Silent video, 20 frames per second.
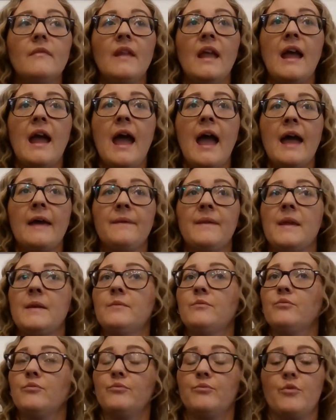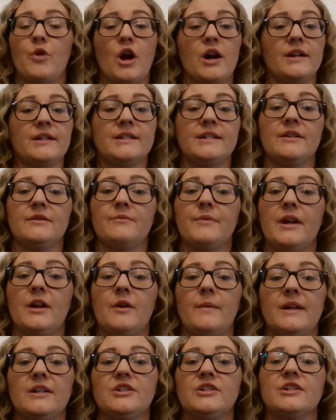and they brought us in right
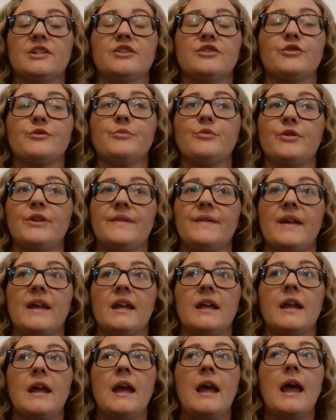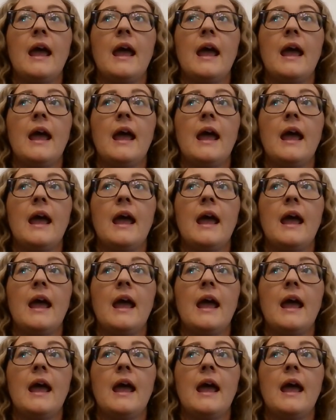away just because her breathing.